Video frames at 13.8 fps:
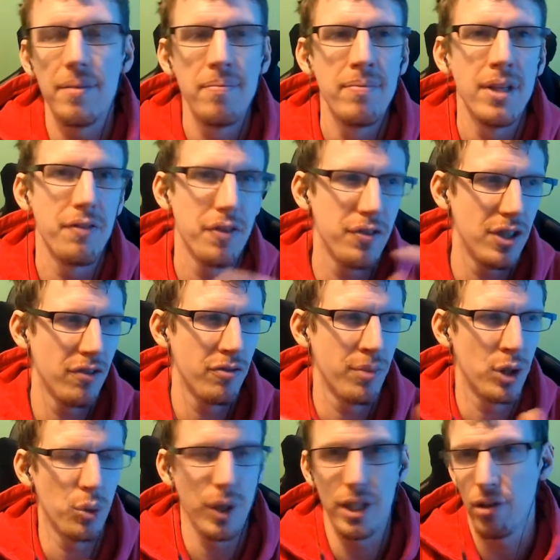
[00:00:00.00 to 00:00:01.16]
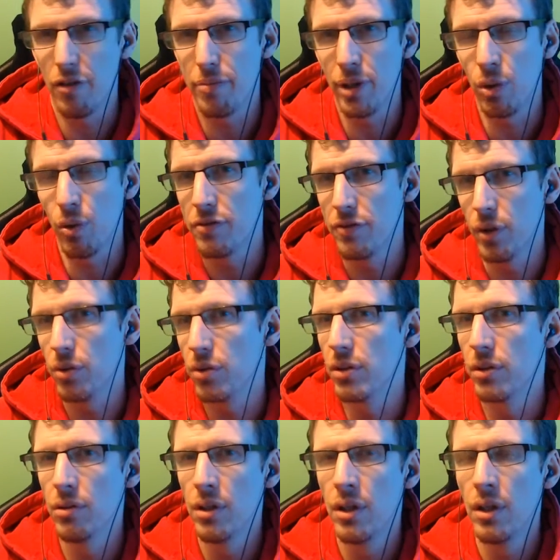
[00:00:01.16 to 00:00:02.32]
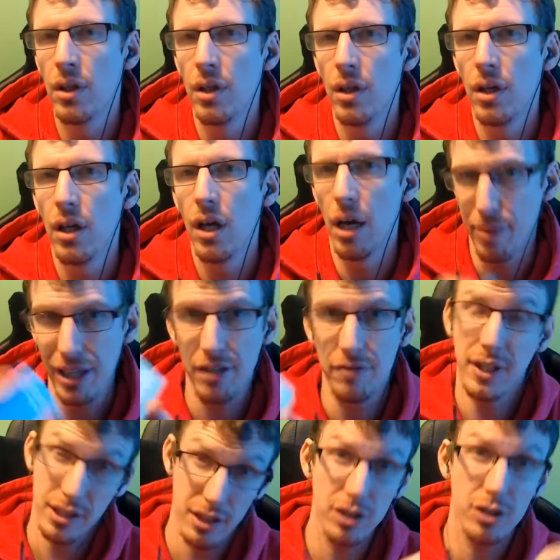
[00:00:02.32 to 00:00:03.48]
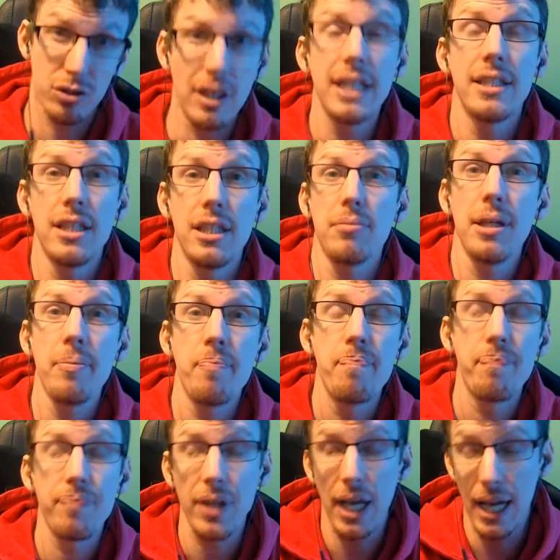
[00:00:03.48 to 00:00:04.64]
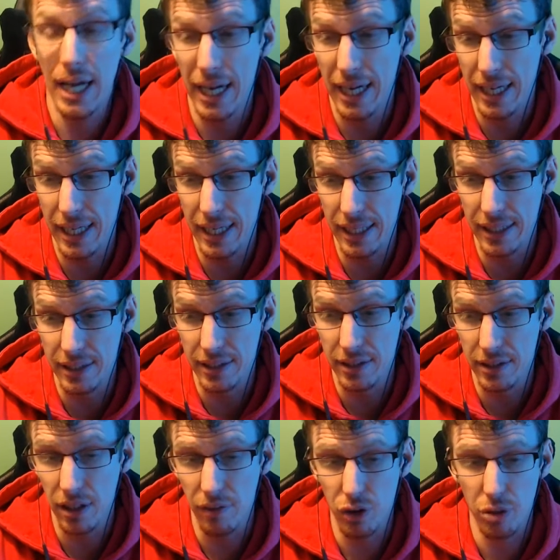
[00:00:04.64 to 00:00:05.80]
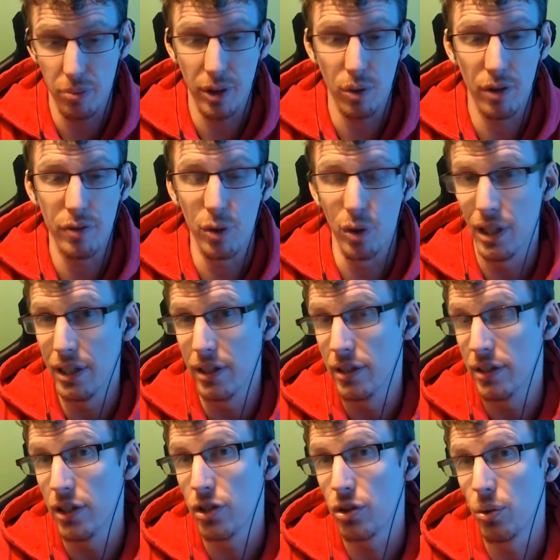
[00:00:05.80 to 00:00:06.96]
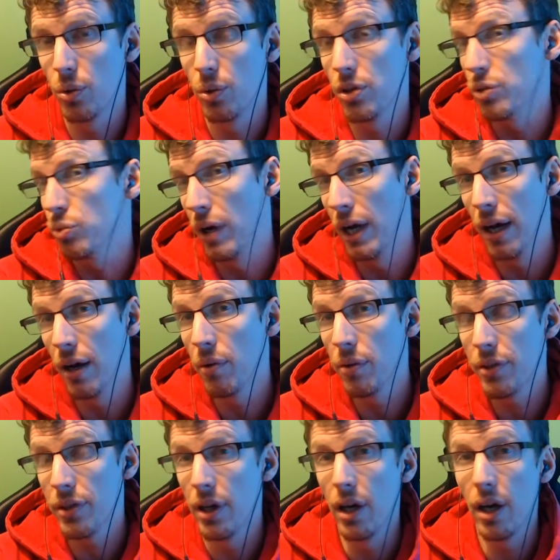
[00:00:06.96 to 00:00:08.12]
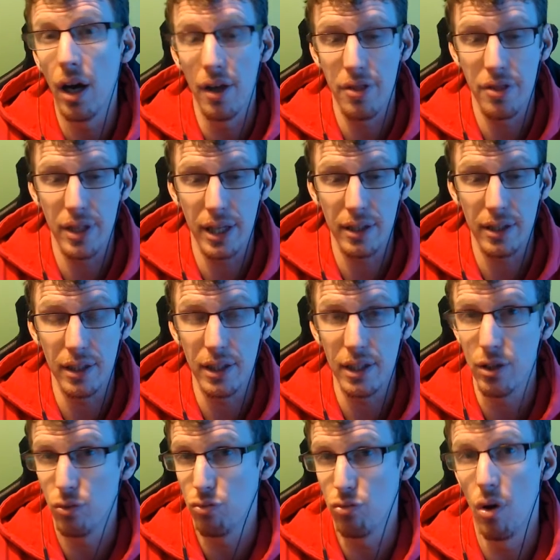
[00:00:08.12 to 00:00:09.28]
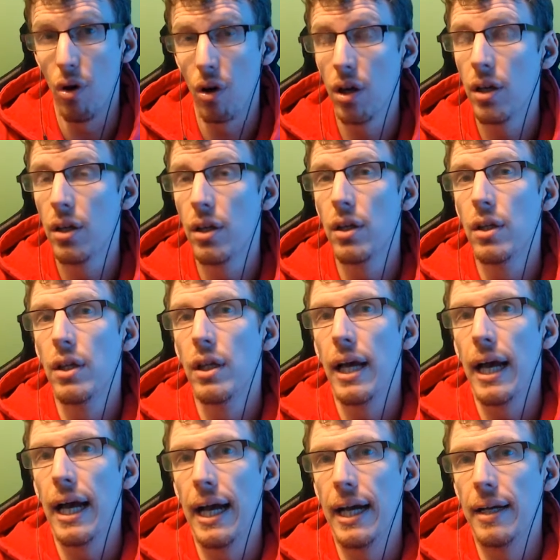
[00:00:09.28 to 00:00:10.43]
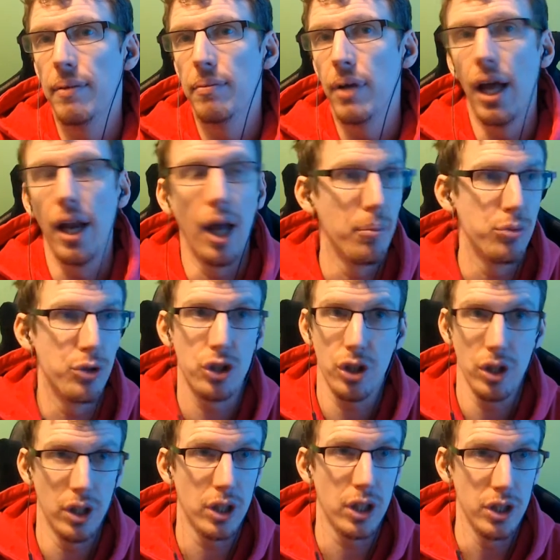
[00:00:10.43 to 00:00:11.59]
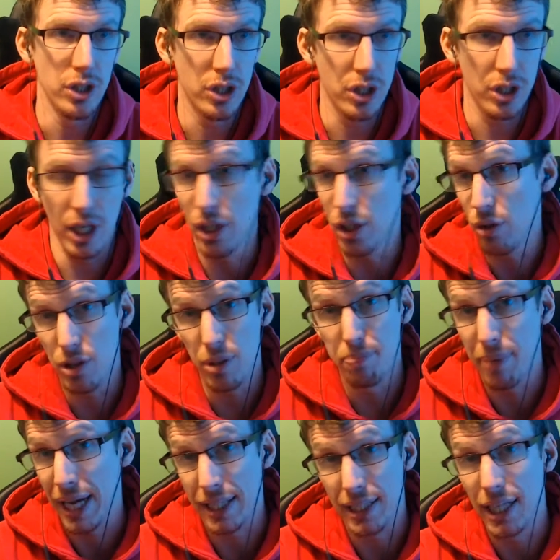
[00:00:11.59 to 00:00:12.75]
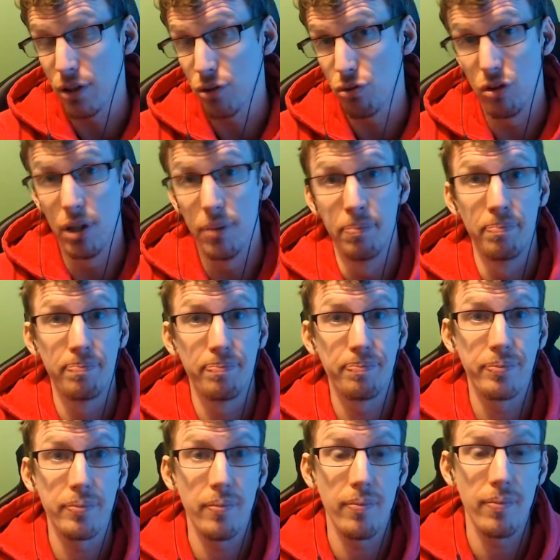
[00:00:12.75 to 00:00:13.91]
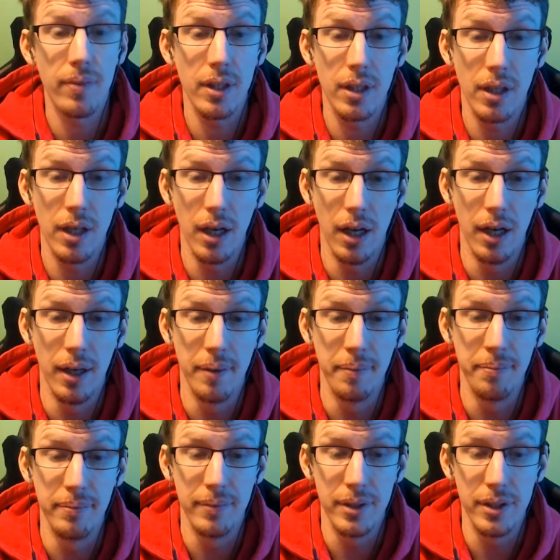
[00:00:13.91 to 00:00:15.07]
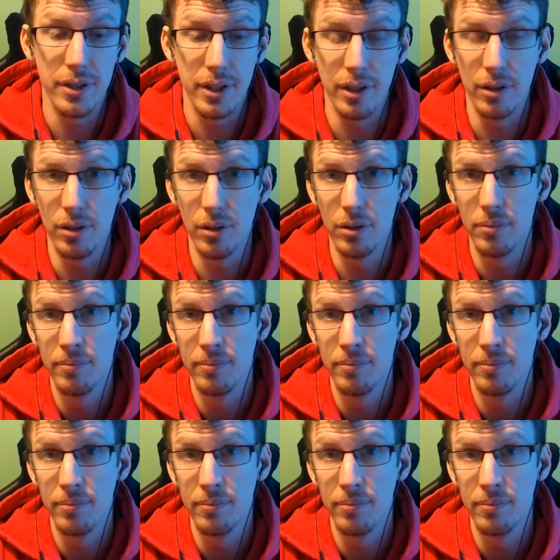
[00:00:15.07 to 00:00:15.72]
if you've seen from my Twitter, I've been quite vocal about the fact that it's grating me. And I've also been quite vocal in the Discord as well that I think that it is wrong. And I'm just going to continue to bang that drum until